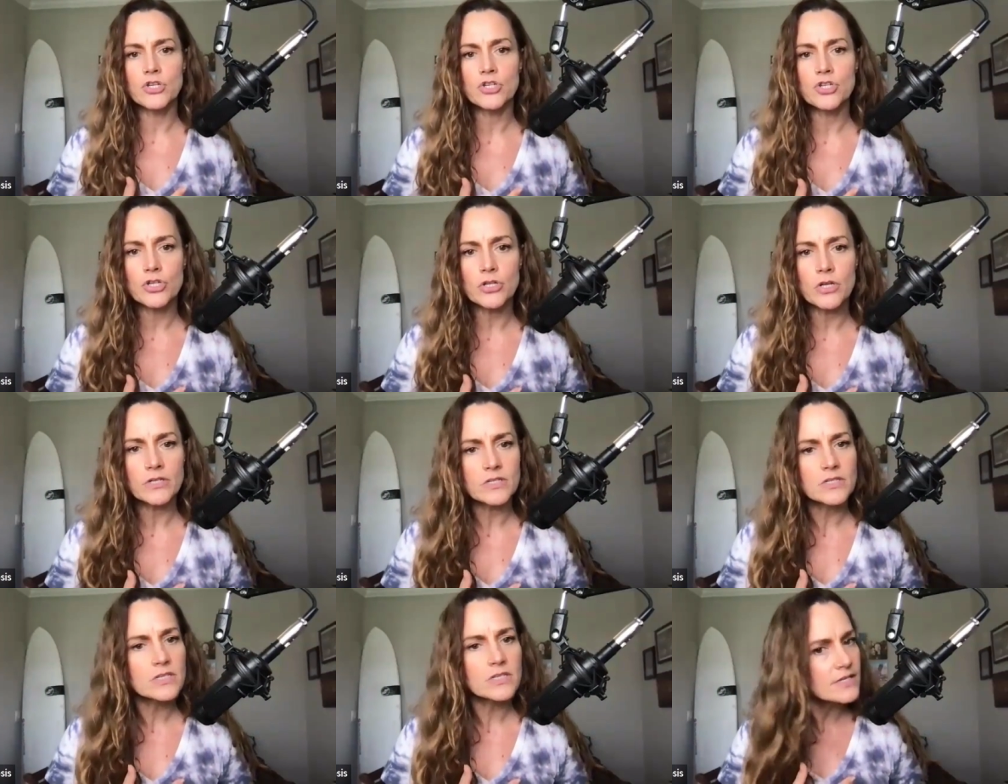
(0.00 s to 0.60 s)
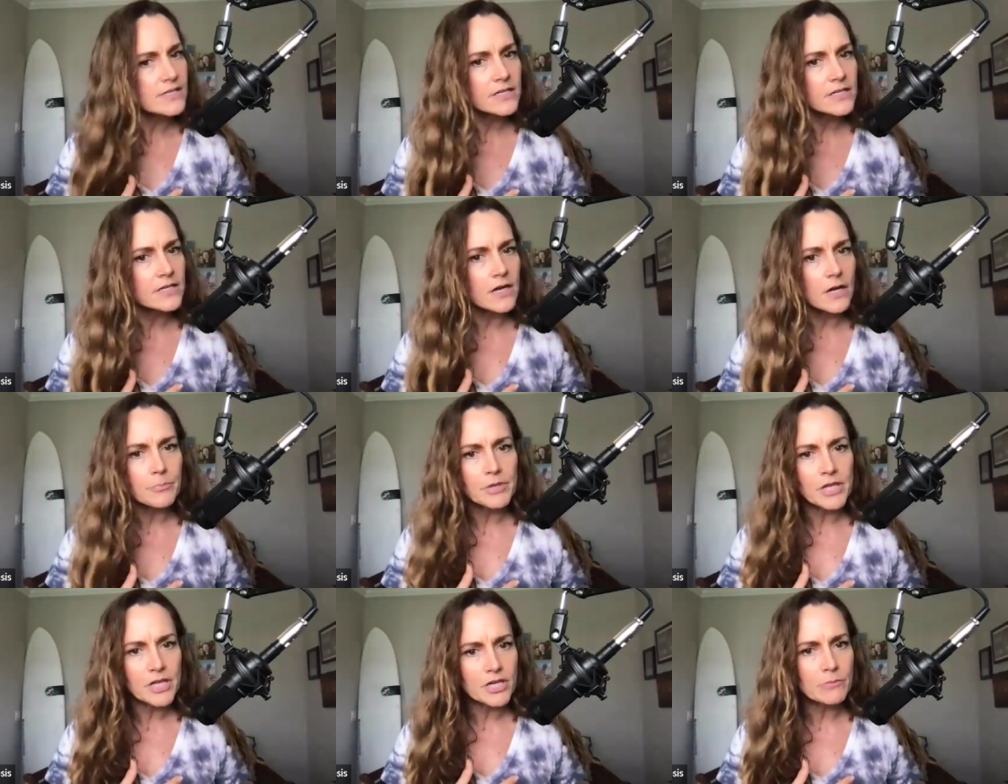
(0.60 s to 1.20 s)
is it
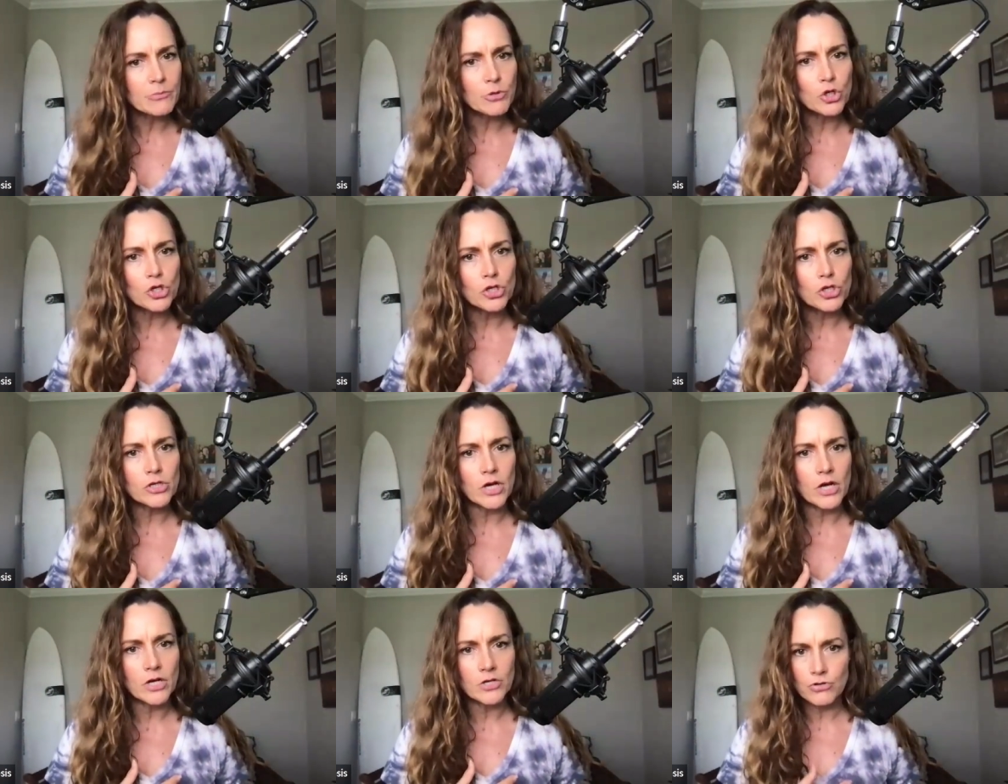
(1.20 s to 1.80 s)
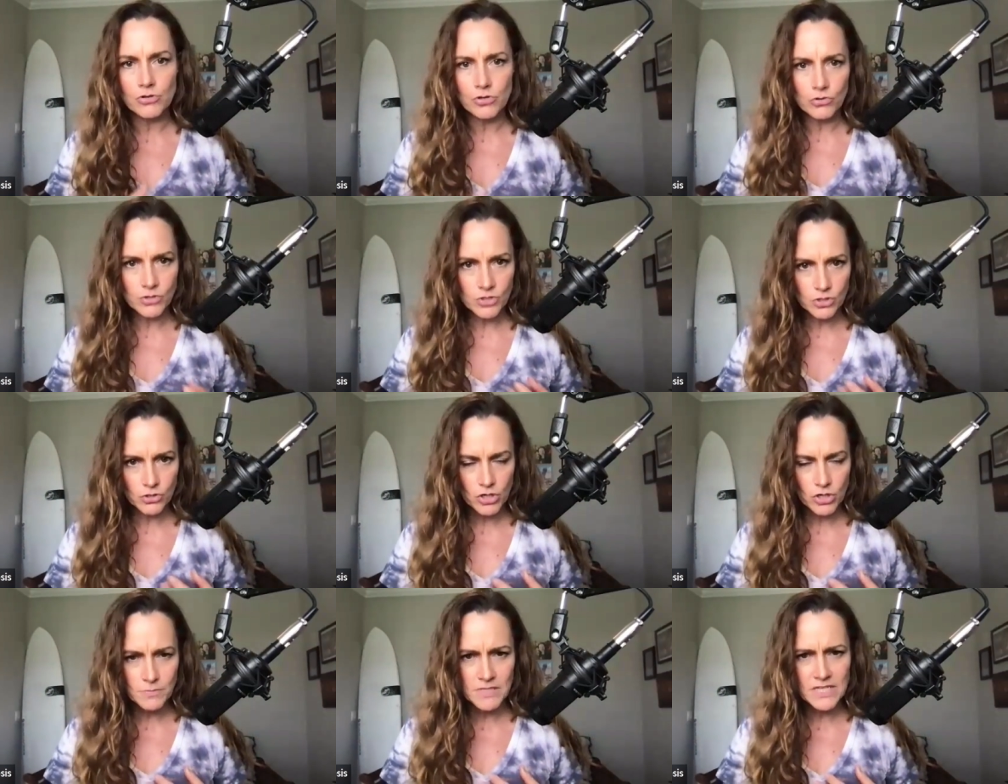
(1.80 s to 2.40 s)
applicable under those
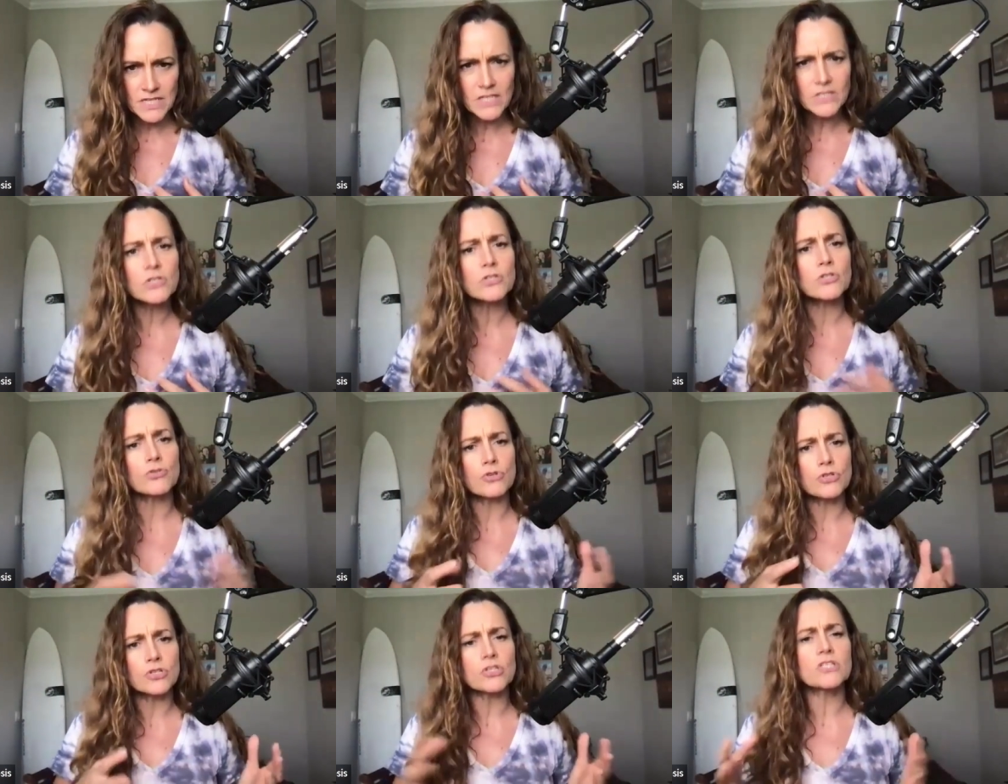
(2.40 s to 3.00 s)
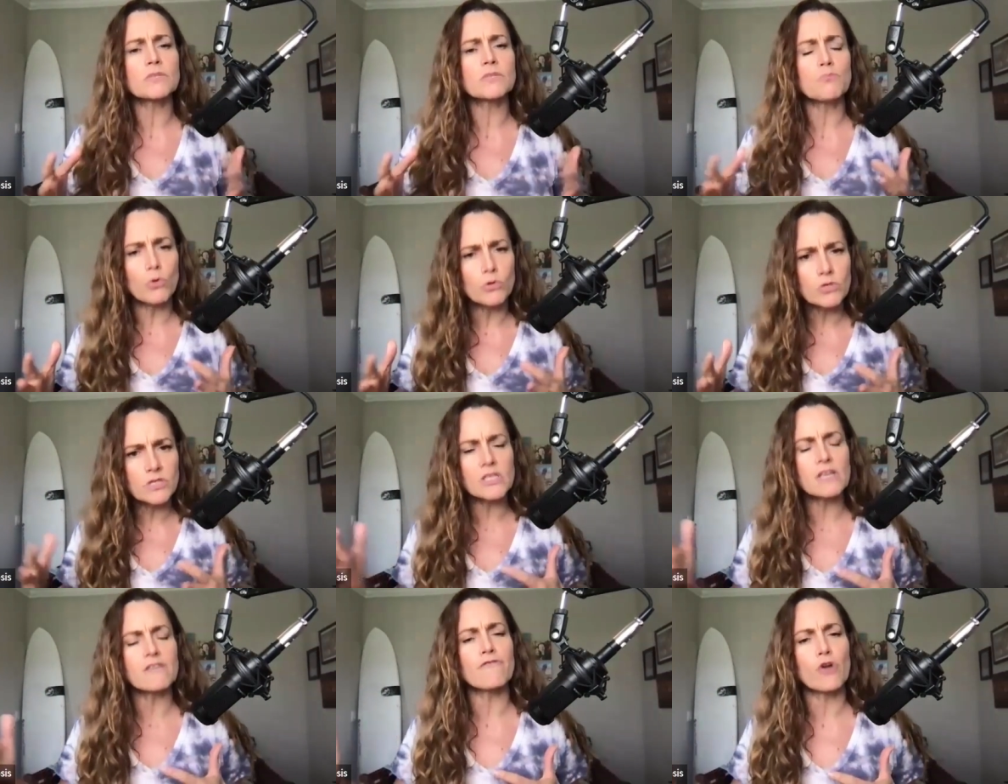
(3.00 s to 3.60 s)
circumstances or is this
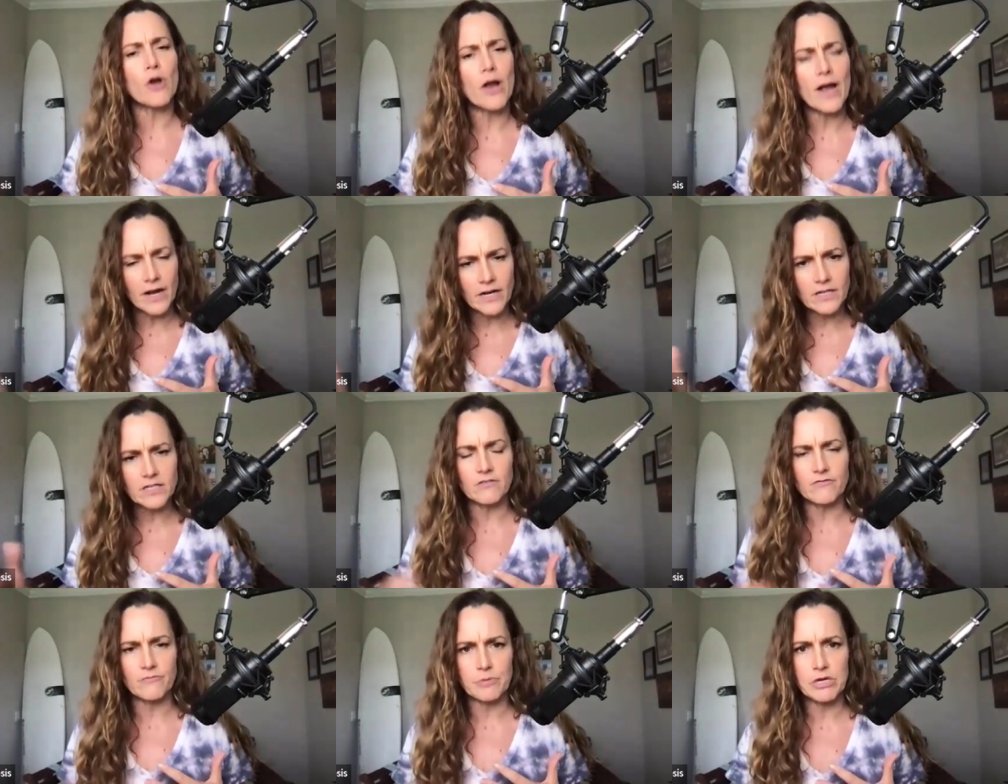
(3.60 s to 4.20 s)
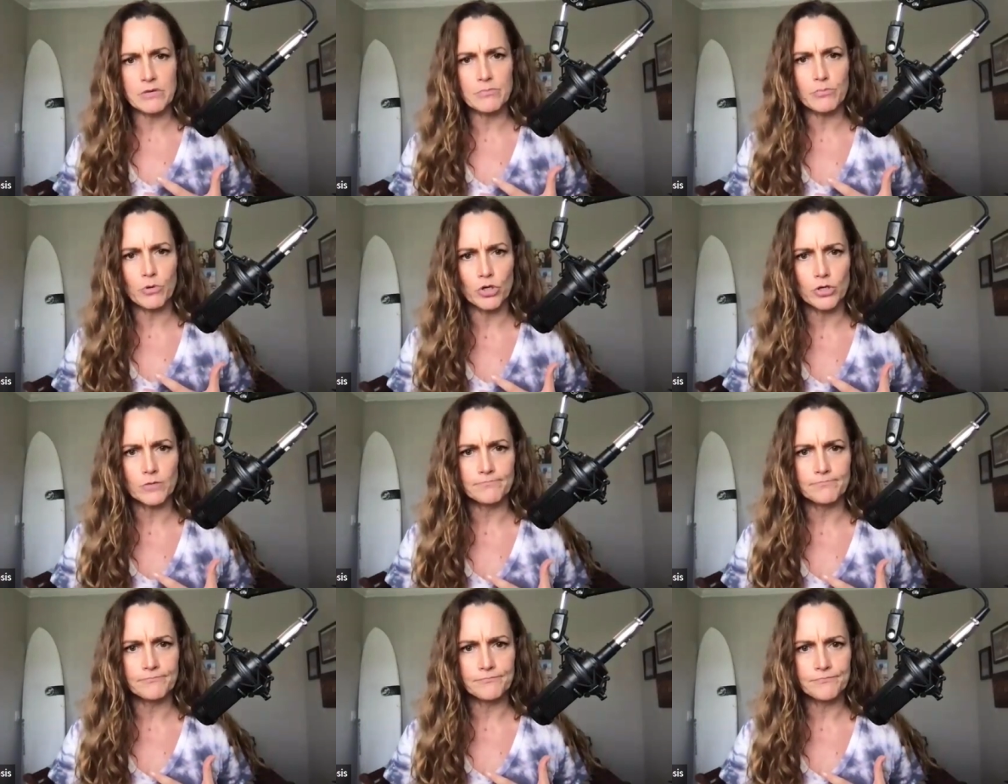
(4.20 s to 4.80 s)
mostly for active people